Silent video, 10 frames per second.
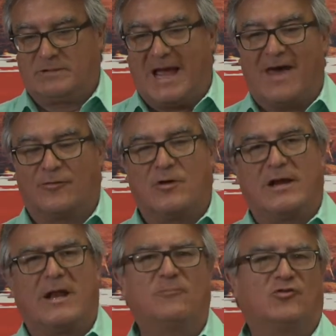
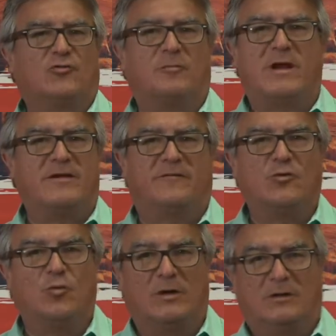gathering, and I'm sure many of
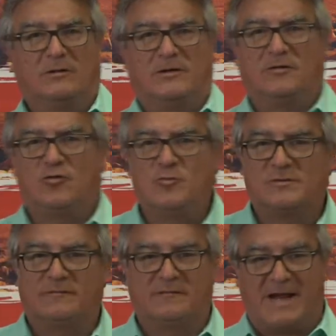you will in
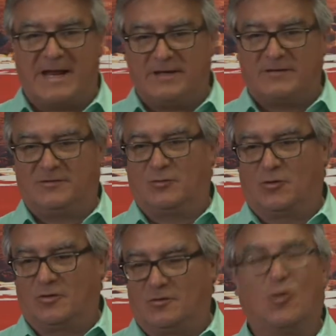groups of eight
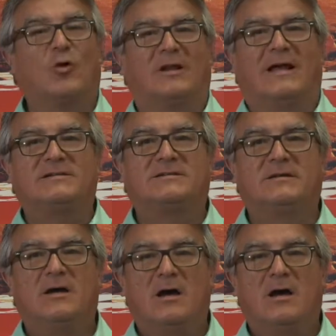or less,